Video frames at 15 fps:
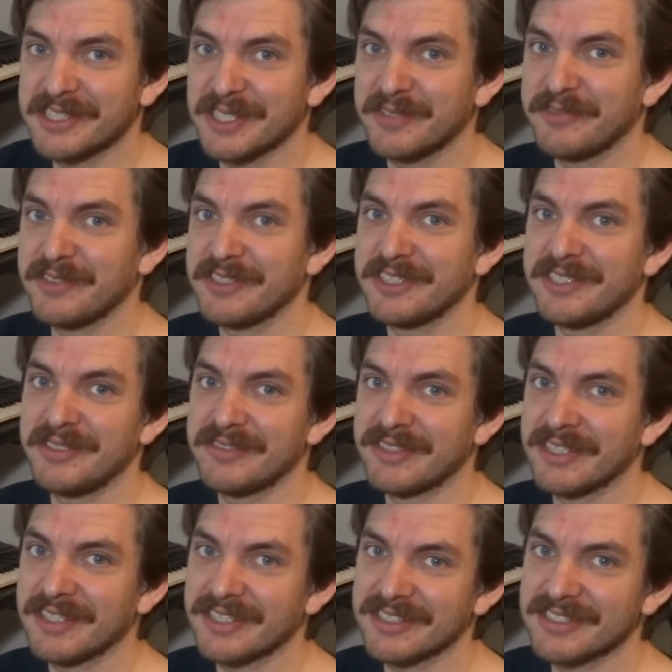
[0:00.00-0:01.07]
Hopefully you
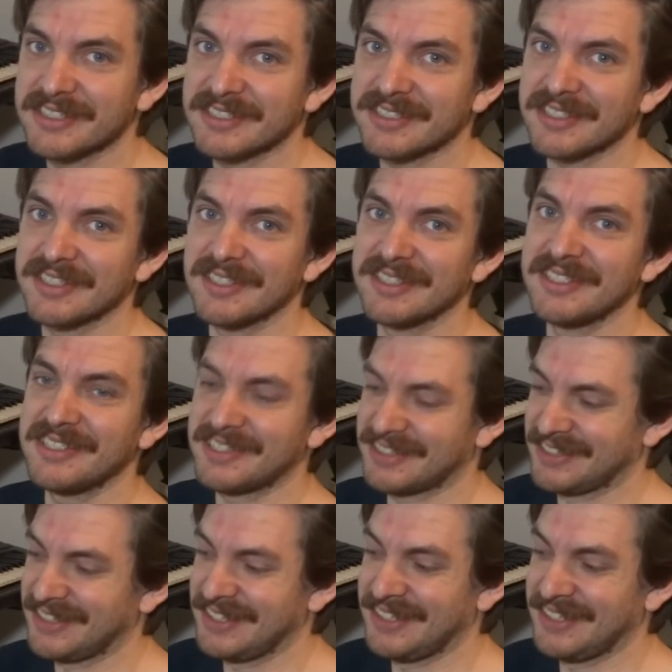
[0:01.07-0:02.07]
think it's at least